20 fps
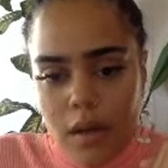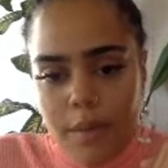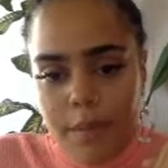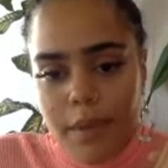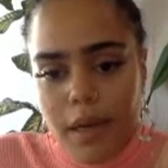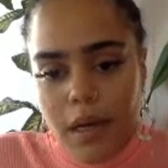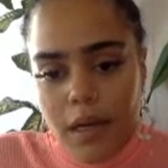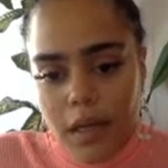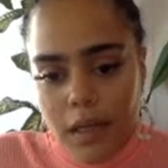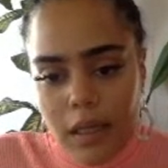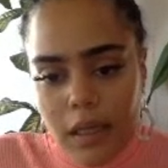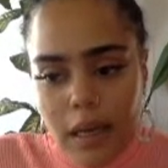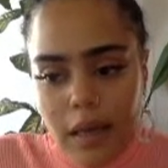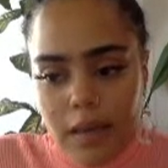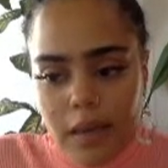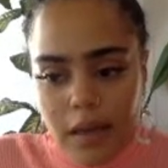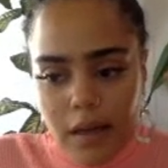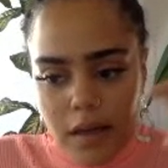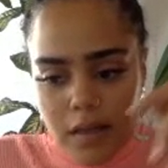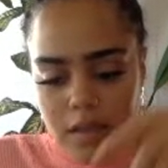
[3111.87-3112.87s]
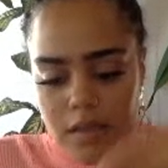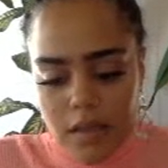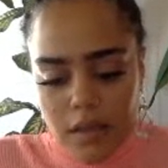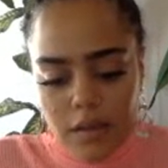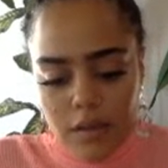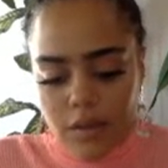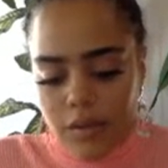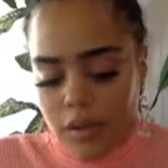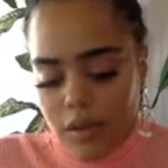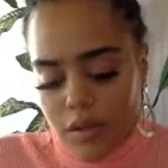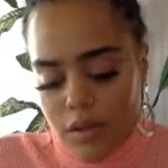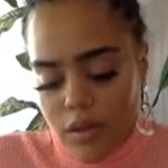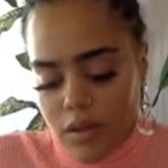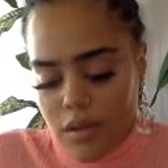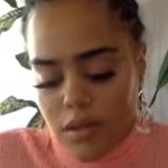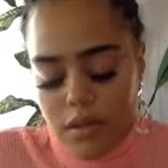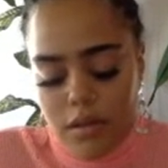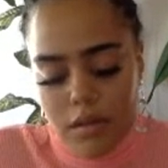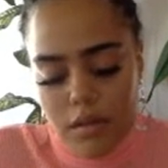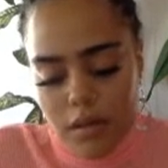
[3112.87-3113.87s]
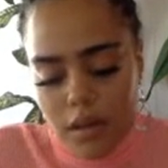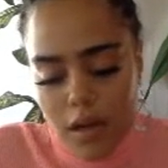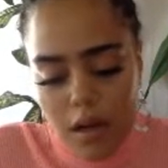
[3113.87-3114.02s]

But yeah, like I said, you can just